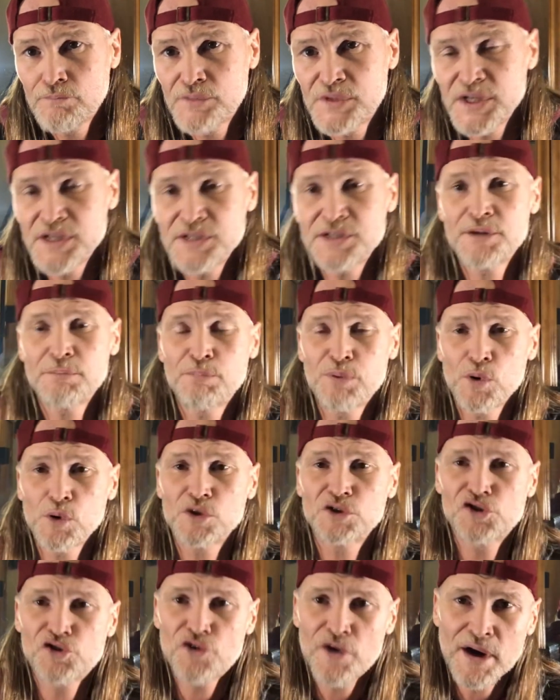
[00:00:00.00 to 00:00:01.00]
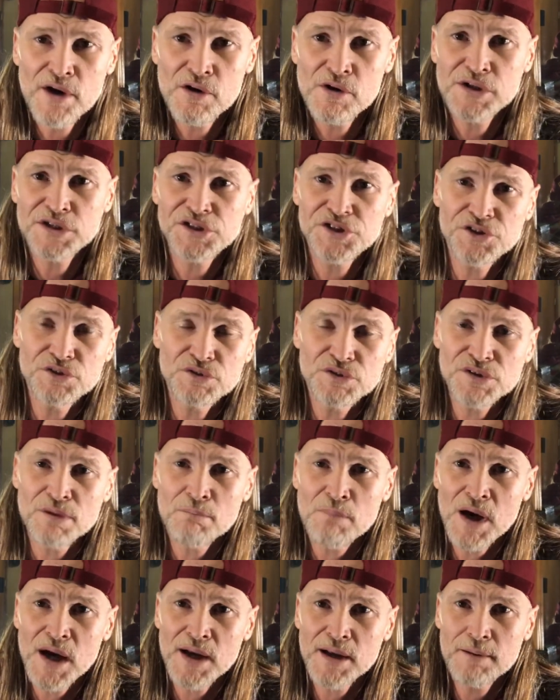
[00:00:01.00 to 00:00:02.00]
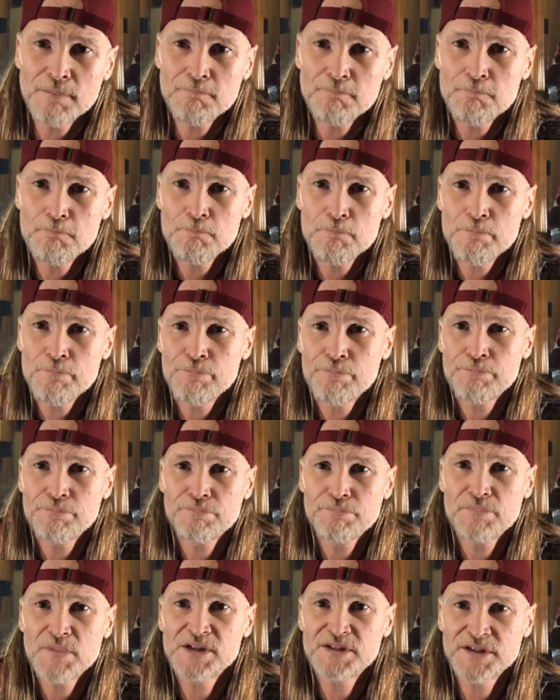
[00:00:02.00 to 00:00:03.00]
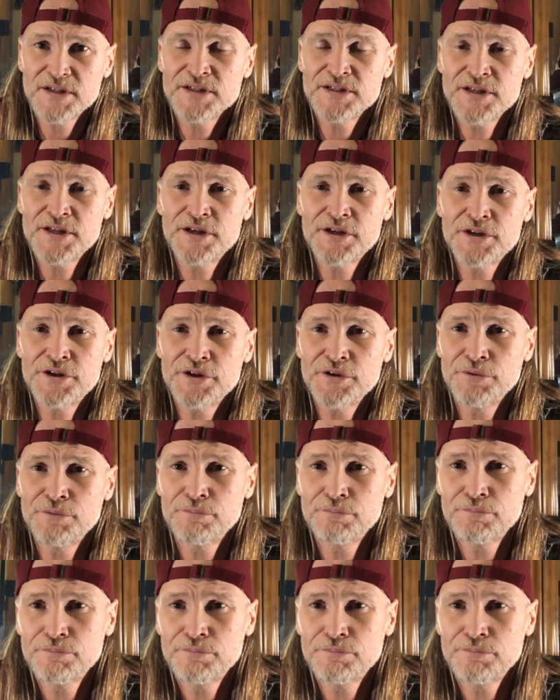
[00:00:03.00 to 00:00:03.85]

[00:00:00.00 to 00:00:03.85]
It's easy to pull a trigger and shoot somebody. That's easy to do.